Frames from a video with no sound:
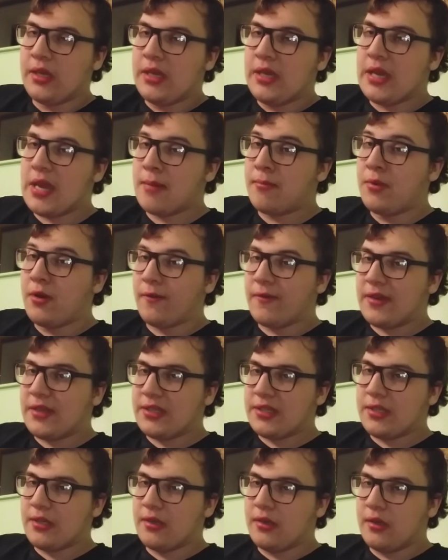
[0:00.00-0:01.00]
in
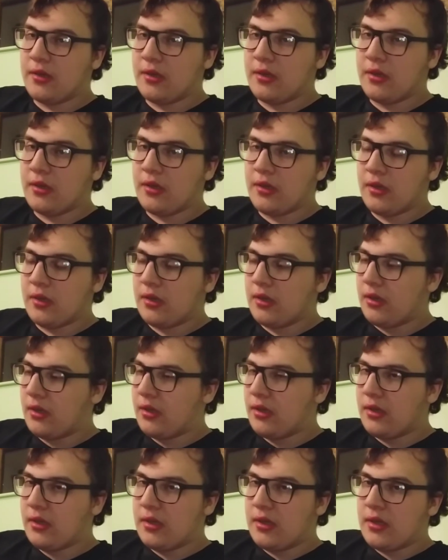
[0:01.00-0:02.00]
movies.
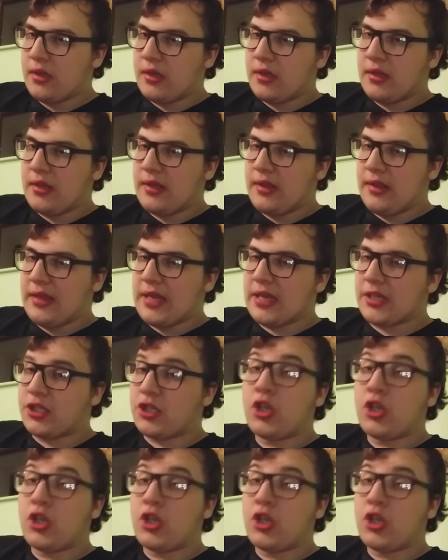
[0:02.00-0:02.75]
That's